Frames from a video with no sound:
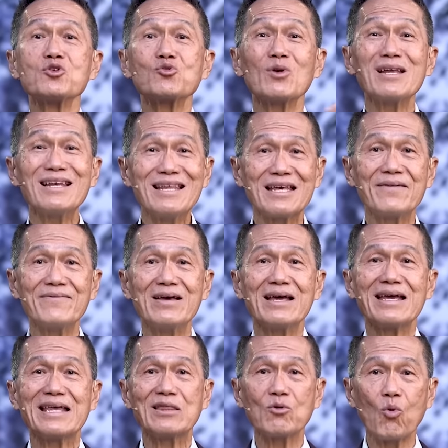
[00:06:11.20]
usually live
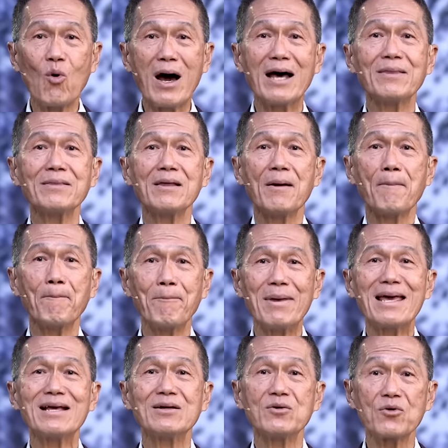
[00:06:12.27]
in one
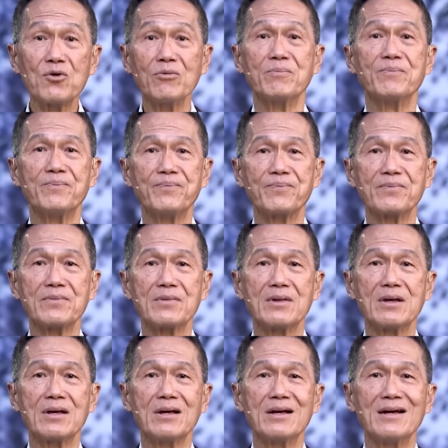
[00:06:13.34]
big room.
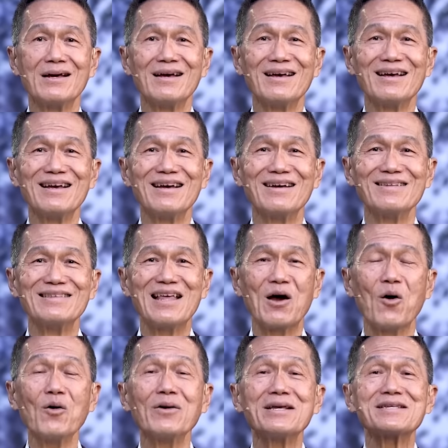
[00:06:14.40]
They
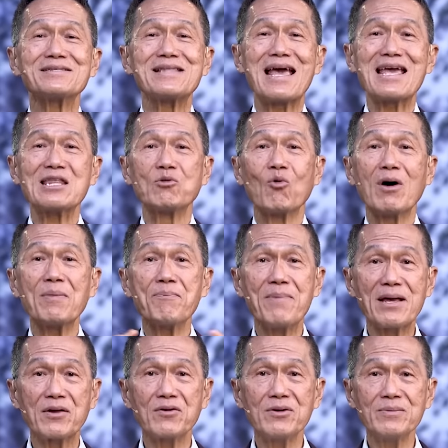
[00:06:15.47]
only stay in one
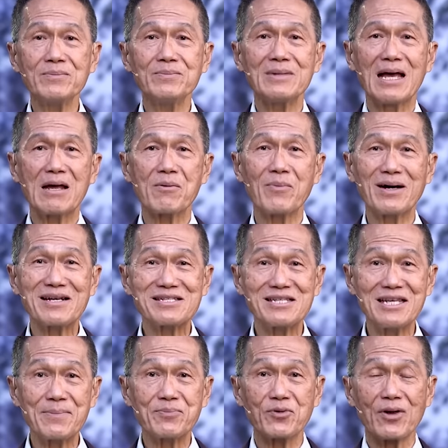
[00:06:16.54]
big room. Everybody
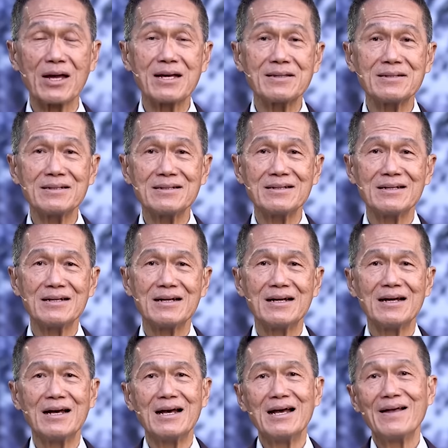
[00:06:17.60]
sleep together.
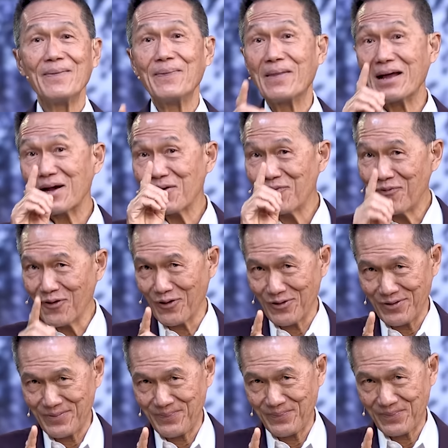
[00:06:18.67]
Therefore,